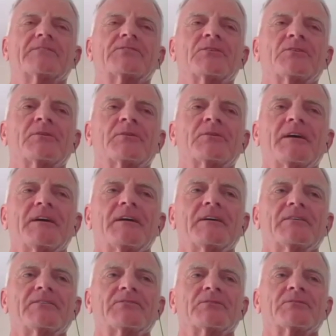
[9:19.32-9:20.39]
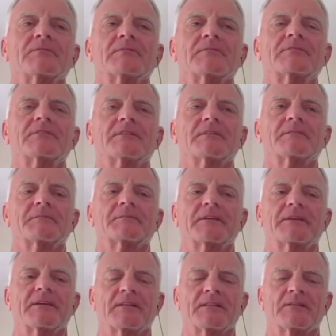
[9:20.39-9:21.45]
so to
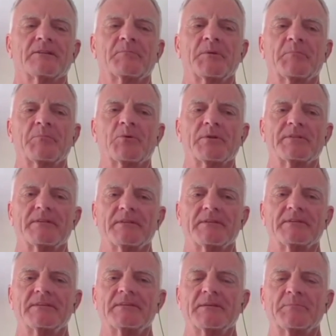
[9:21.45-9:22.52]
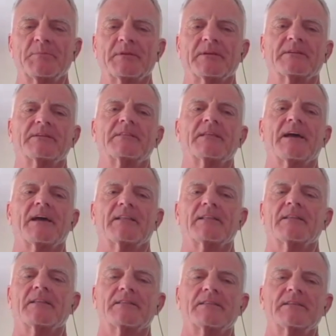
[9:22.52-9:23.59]
get a little bit more deeply into that,
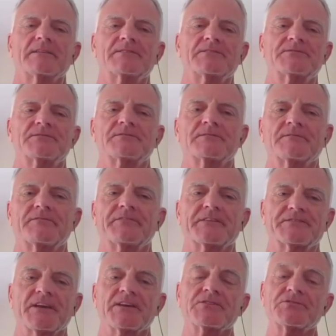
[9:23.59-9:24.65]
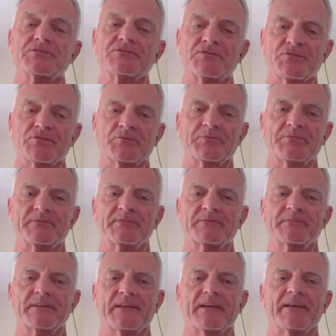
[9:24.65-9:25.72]
fixation tubes,
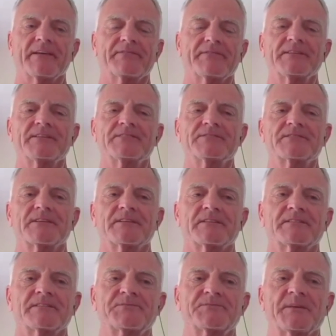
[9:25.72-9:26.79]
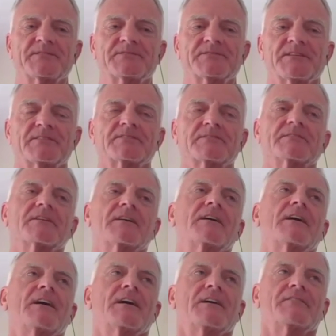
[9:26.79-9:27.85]
KFTs, Kennedy Space Center,
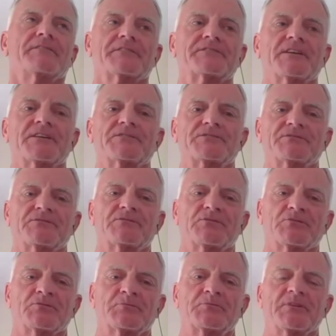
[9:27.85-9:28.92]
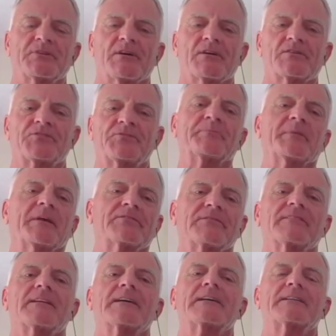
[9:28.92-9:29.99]
fixation tubes are
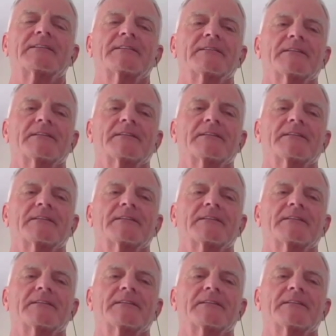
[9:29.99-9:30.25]
spaceflight